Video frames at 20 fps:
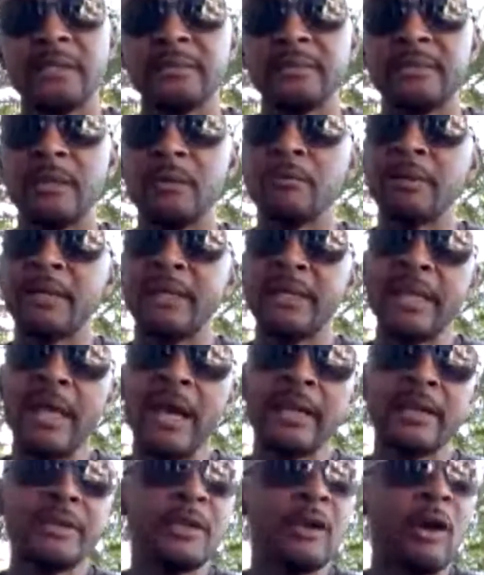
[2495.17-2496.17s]
Don't get
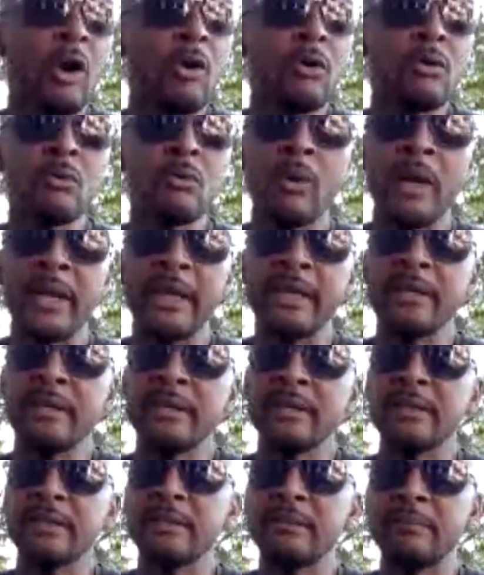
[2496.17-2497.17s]
out of your own way,
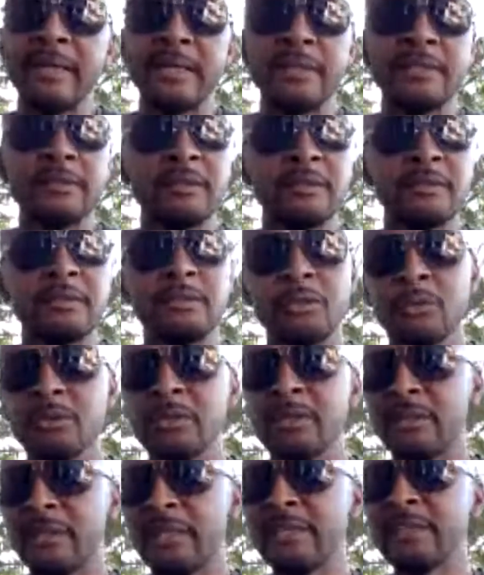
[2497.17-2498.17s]
man. Do the
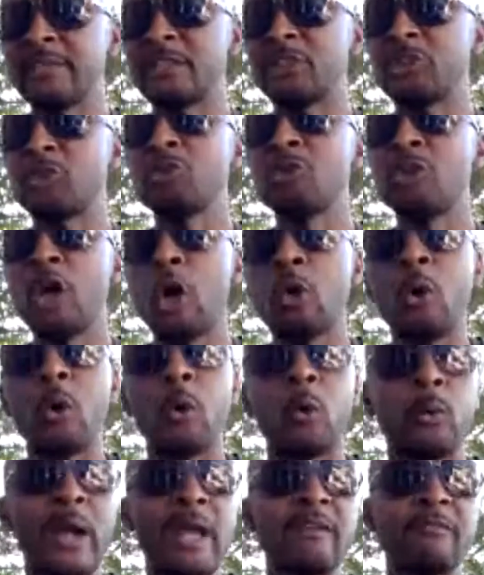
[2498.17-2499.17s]
things that you know are
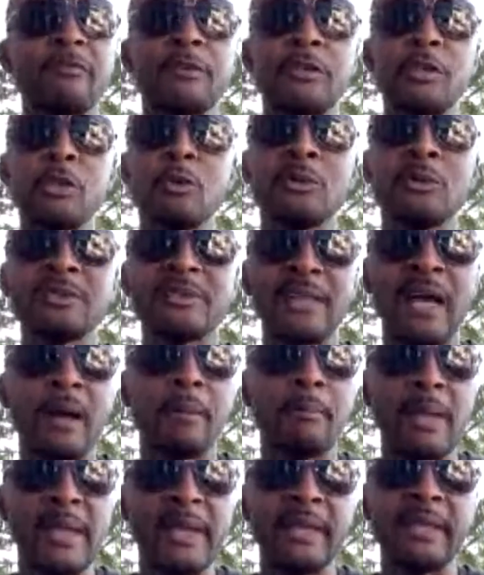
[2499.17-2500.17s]
right for you and stop
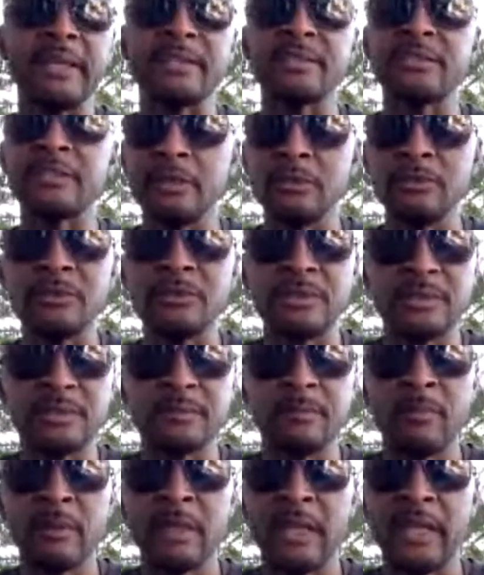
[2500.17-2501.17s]
making excuses
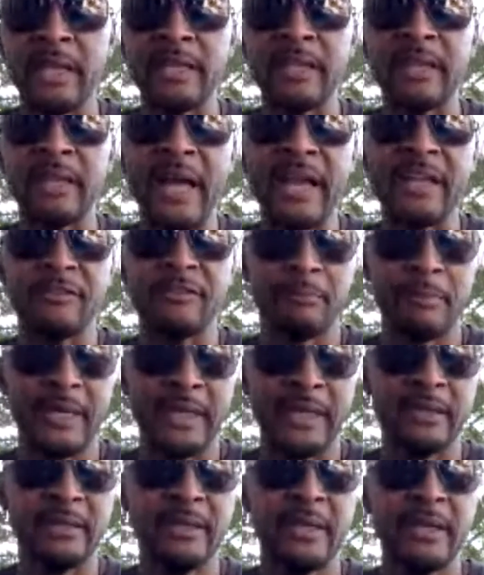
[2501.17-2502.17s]
in life,
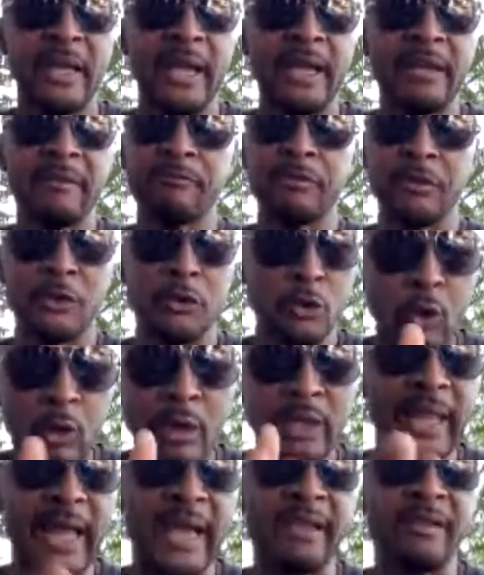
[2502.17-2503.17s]
man. And for your
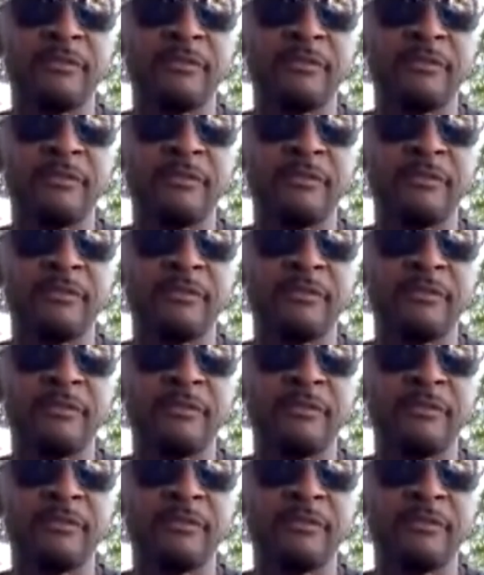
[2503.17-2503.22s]
life,